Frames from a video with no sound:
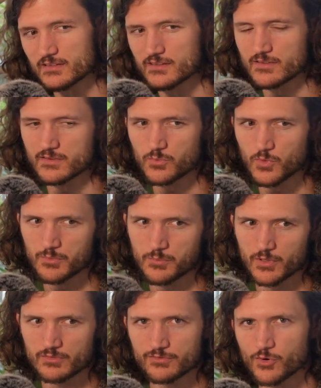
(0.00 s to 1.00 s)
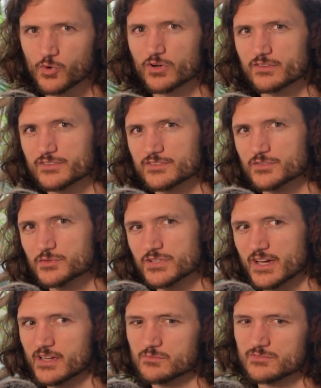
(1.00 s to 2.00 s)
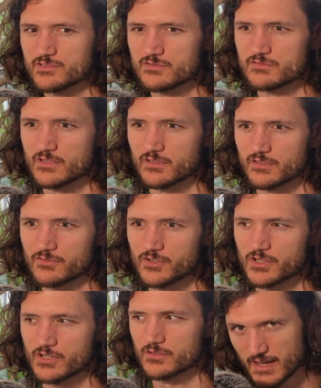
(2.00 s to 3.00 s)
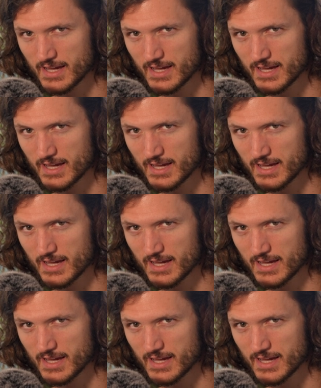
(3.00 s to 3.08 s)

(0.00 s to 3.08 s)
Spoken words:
either the 1.4 or the 2 times teleconverter.